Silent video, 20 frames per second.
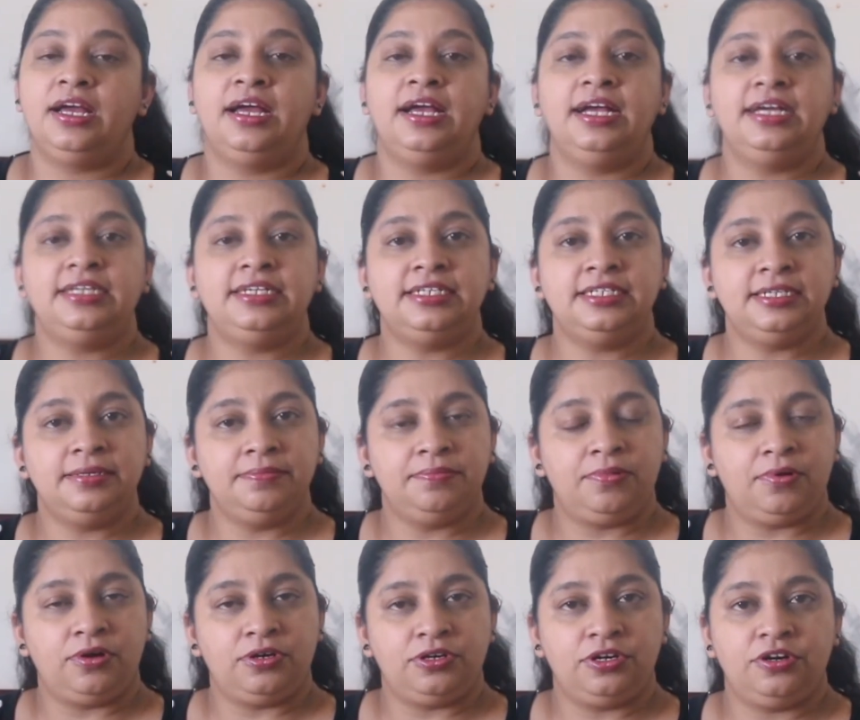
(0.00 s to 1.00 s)
It is
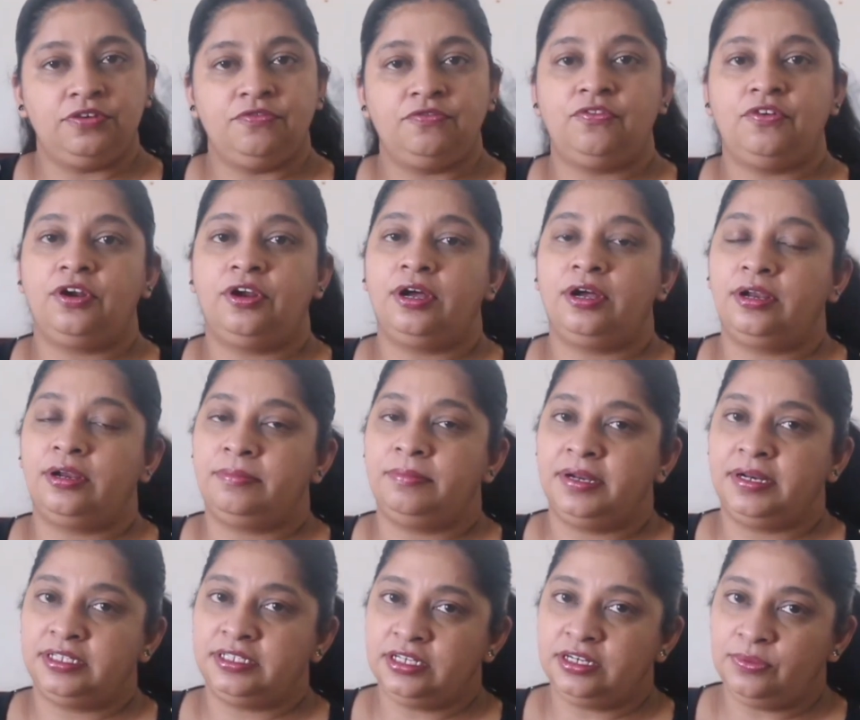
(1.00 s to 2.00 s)
important for her
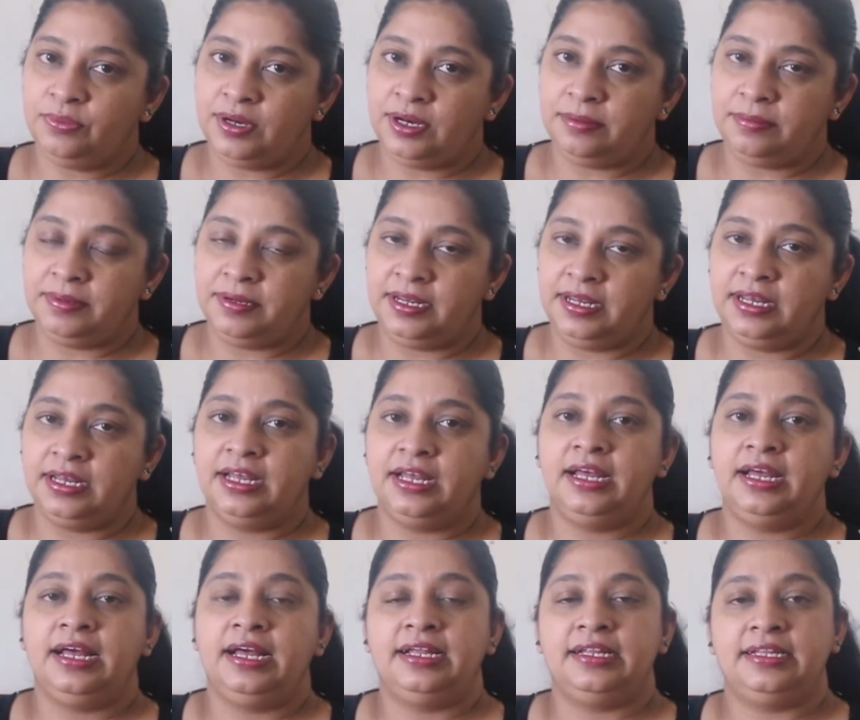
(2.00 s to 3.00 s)
mental well-being
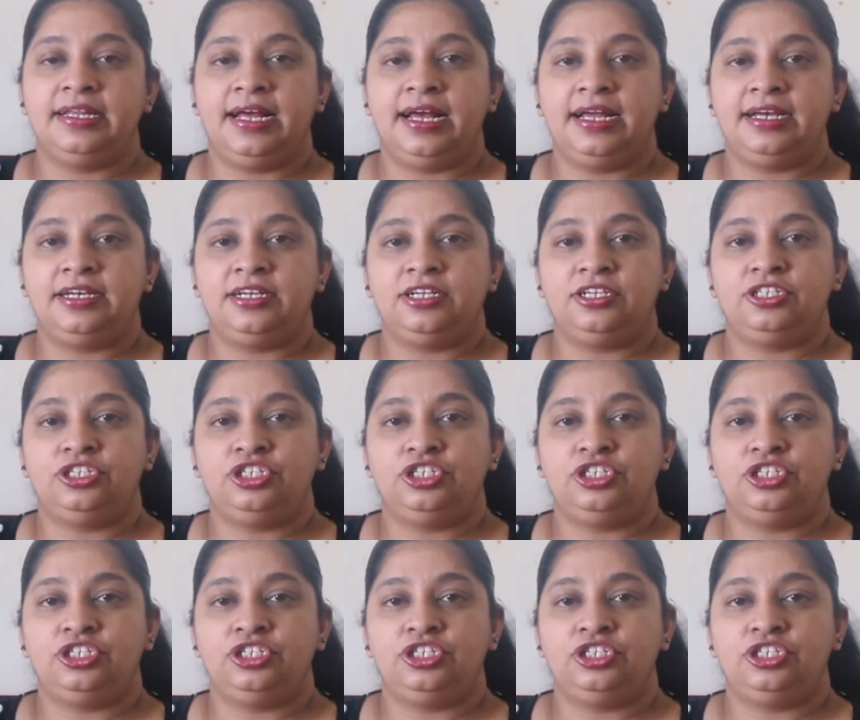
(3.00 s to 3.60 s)
that